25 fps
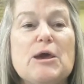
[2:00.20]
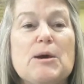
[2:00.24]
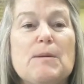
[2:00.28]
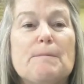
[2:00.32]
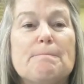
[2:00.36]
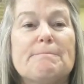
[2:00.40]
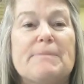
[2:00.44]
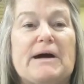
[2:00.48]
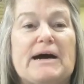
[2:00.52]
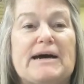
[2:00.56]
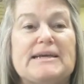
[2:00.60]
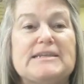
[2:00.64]

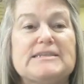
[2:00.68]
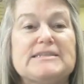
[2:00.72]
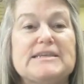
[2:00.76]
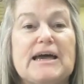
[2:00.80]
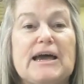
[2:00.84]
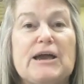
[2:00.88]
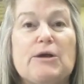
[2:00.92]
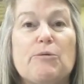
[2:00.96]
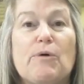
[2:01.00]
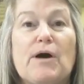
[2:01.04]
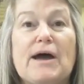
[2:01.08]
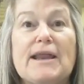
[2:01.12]
But
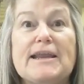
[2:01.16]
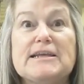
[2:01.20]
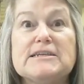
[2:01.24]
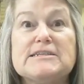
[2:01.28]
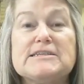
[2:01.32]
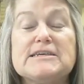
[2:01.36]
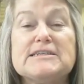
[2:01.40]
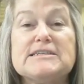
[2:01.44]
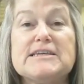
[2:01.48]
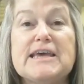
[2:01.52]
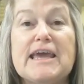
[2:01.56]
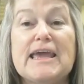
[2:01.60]
I
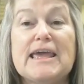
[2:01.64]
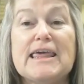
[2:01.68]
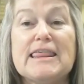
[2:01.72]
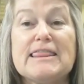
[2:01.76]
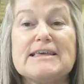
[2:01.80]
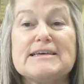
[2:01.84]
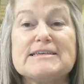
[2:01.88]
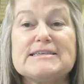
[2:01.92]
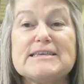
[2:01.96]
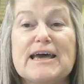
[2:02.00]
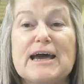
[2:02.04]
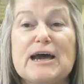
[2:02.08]
wanted to take
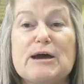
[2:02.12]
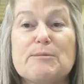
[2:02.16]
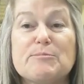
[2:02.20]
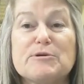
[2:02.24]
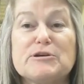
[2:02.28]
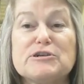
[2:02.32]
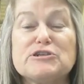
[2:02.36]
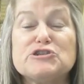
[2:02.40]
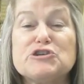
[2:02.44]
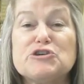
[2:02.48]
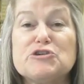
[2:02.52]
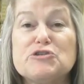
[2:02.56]
this
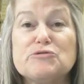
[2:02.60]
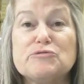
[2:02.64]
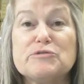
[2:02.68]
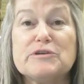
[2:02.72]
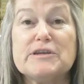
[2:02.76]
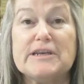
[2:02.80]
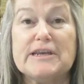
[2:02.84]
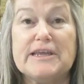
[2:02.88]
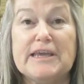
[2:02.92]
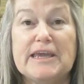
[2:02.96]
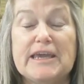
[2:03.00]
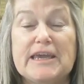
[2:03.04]

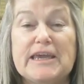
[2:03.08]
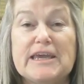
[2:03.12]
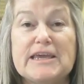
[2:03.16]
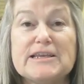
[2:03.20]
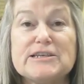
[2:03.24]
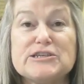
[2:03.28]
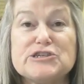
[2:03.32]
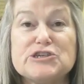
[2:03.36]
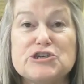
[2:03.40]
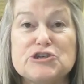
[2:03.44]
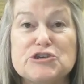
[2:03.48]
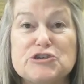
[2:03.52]

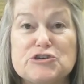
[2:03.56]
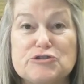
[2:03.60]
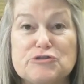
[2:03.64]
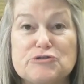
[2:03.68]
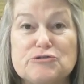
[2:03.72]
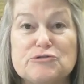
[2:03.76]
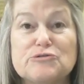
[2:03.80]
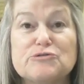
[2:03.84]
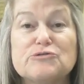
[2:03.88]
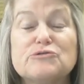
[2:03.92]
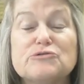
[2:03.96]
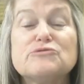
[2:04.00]
opportunity
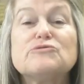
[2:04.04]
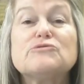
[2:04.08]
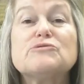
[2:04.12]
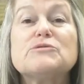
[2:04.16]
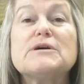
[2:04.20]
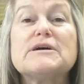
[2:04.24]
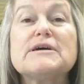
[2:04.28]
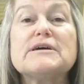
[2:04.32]
to